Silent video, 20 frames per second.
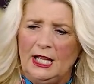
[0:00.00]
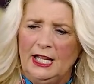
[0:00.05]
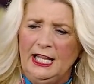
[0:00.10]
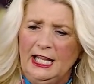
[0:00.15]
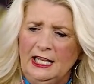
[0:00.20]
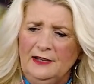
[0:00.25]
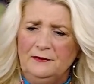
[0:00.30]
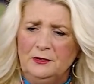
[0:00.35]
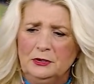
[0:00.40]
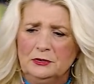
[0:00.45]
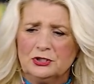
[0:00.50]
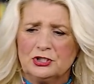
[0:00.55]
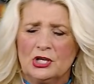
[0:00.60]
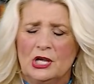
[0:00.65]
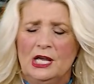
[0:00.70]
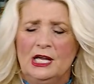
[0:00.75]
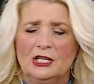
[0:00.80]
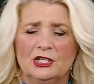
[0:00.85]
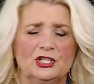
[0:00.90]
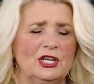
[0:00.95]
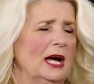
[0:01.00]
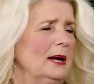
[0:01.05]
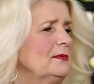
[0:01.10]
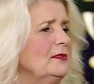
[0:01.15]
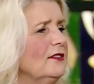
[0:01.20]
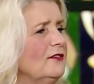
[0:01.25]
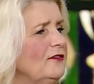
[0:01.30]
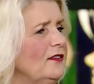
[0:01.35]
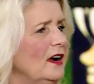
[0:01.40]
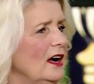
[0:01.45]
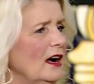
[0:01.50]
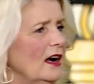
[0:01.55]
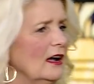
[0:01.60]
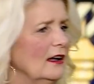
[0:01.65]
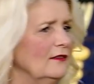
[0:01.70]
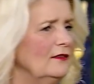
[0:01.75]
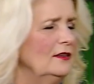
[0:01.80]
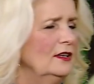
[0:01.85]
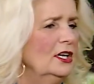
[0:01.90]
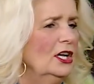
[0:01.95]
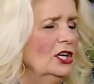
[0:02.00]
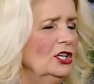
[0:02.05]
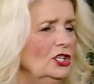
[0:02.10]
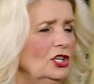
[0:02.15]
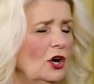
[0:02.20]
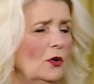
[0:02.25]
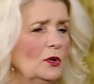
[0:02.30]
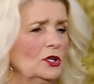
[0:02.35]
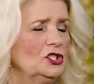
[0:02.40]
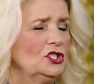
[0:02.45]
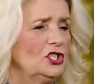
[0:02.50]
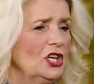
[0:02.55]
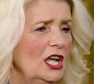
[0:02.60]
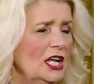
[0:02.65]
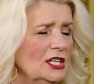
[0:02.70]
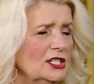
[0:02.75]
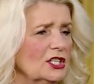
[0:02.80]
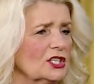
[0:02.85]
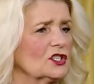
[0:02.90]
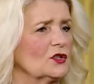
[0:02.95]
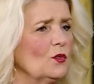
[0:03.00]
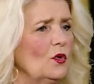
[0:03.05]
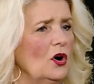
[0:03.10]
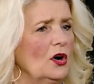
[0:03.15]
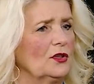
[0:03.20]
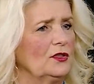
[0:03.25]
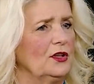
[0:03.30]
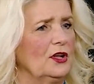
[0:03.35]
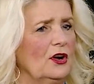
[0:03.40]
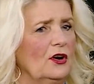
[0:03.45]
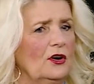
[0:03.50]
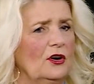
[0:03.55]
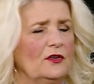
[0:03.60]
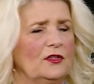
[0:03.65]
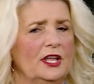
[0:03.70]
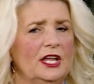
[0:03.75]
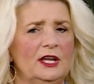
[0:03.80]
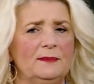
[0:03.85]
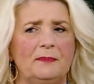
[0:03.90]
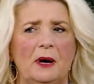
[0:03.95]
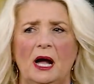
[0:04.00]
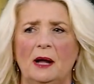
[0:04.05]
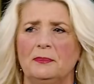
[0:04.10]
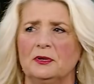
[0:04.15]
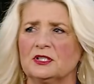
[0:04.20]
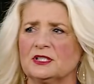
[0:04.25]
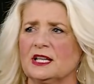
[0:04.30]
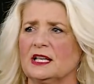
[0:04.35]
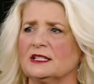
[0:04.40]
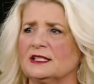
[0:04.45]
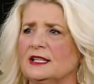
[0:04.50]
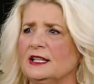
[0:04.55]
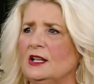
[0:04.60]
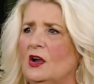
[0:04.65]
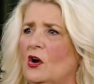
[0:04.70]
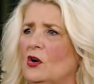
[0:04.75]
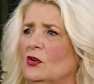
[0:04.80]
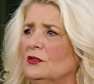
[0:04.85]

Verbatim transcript: Hebrews chapter 5. You know, when Jesus walked the earth, he Bible says he,